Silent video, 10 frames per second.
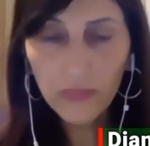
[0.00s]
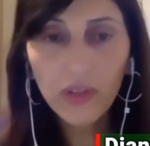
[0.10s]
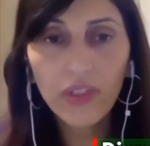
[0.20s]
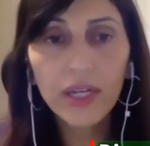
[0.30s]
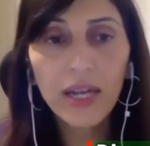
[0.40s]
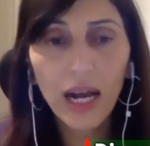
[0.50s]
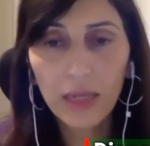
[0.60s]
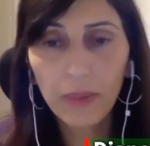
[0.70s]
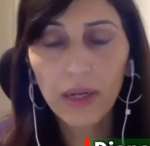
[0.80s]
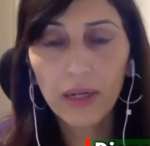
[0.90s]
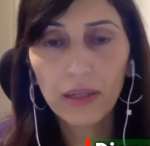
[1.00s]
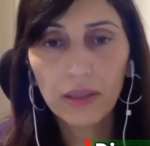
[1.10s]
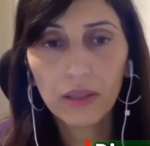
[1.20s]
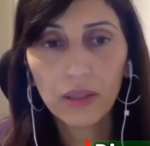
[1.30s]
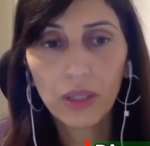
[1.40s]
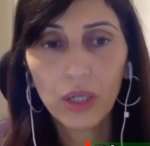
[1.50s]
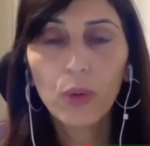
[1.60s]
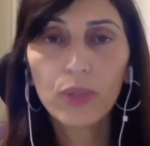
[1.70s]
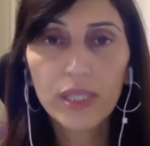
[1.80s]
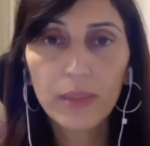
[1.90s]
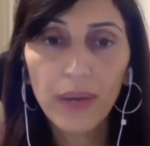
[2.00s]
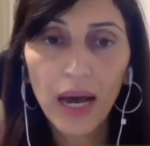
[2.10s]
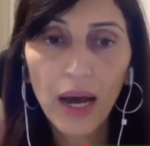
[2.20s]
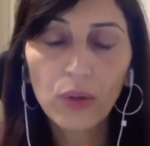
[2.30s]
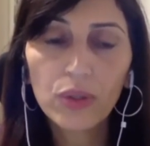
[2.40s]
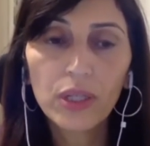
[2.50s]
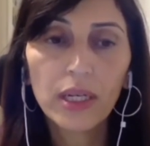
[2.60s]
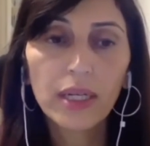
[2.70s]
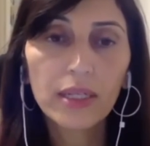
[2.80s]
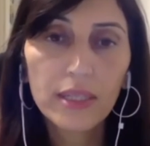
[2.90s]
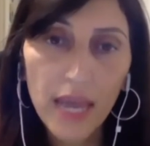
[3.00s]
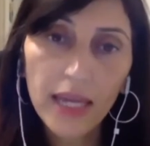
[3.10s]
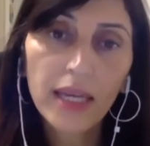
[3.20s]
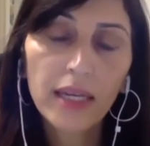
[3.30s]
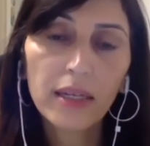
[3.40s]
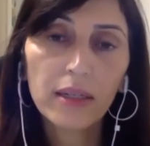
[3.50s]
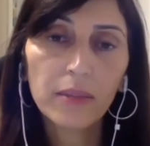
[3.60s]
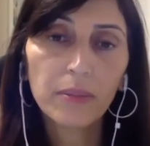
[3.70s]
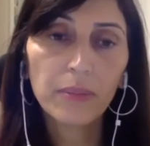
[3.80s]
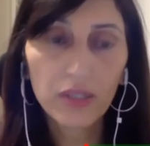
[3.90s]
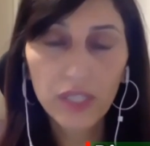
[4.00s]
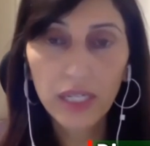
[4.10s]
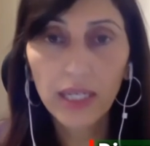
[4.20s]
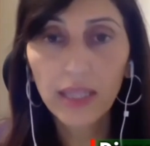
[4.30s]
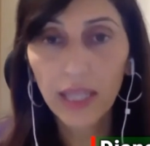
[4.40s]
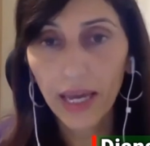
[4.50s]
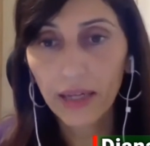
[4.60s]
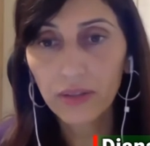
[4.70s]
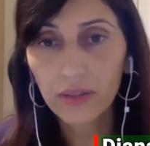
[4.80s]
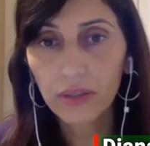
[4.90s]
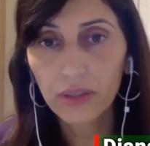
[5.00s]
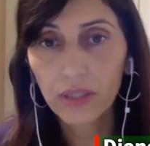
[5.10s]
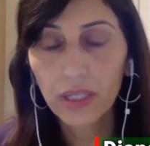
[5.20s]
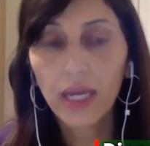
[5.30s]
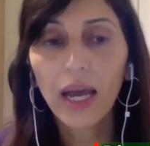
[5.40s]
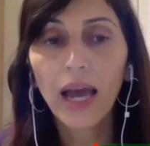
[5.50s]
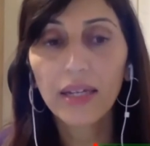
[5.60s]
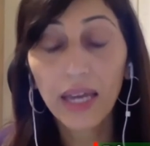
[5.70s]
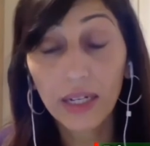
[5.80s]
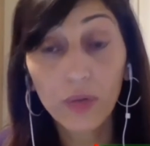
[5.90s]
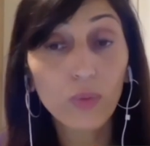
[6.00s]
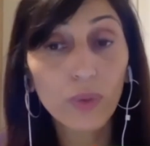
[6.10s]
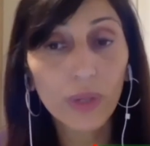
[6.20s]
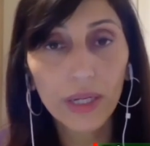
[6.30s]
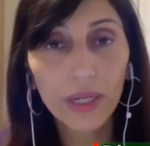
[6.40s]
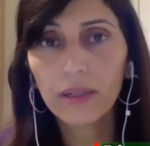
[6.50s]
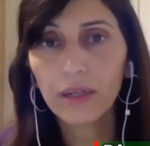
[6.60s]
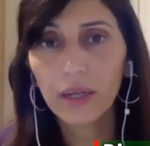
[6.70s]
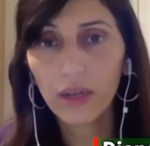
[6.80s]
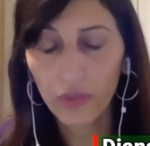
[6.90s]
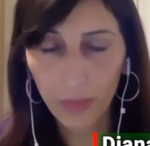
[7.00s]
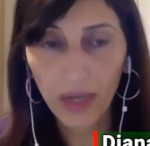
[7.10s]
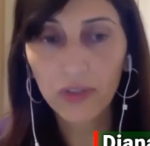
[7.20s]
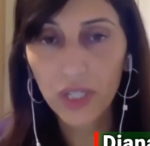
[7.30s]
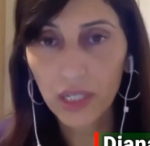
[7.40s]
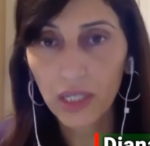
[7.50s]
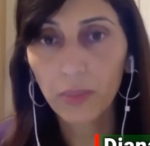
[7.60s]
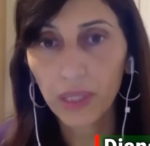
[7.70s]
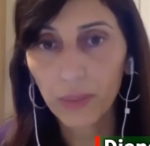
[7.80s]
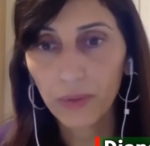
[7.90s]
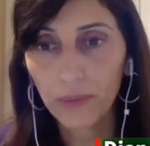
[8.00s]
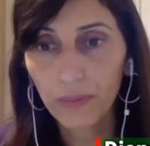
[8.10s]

the Nakba was about taking Palestinian land and getting rid of the Palestinian people.